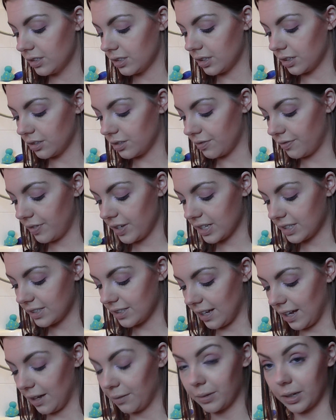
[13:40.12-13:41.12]
So to
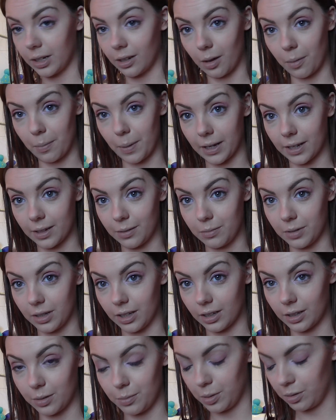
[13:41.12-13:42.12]
fix that, I'm going to go back in with
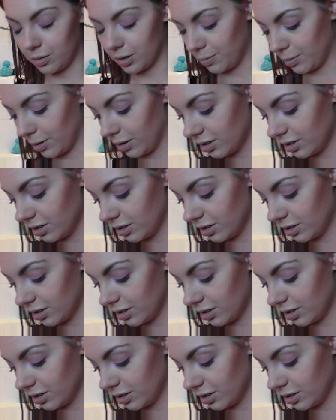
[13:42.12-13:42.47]
that kabuki